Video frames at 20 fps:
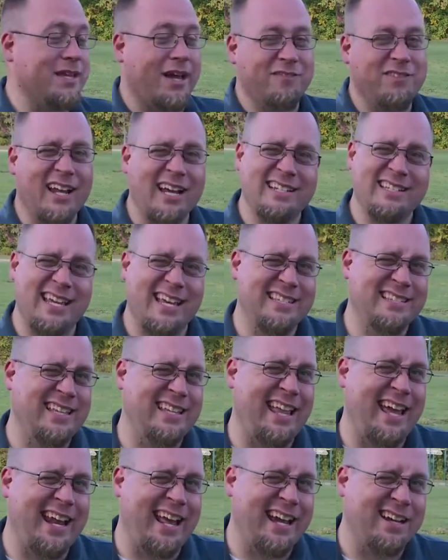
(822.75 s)
I've not tested
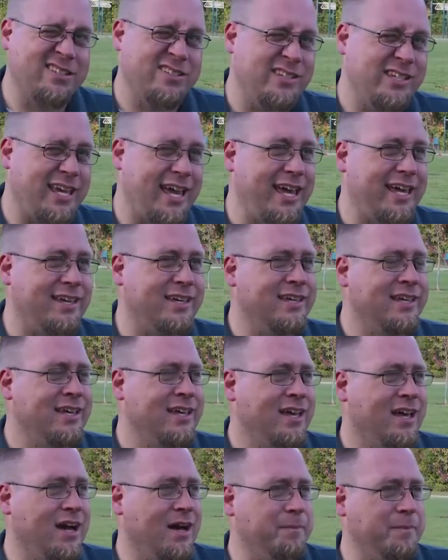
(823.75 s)
that actually yet,
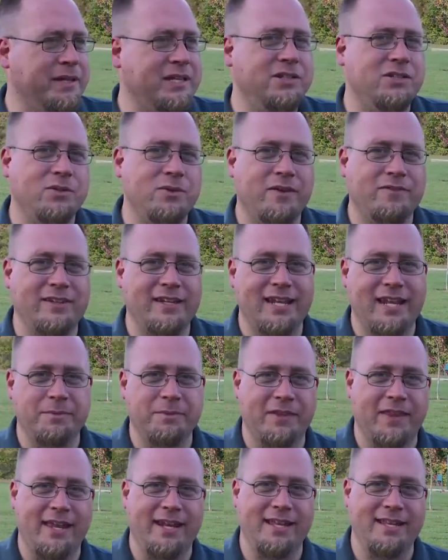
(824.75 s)
but you do have to
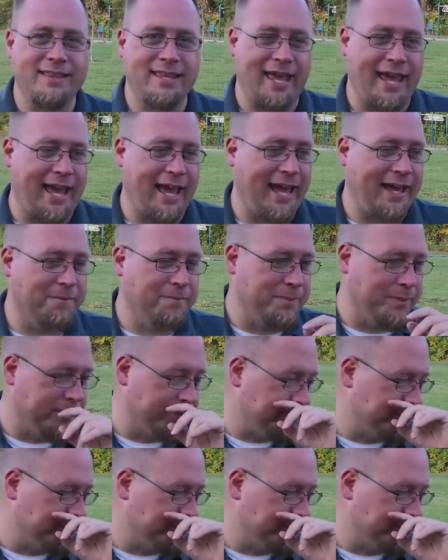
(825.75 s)
enable that in the app.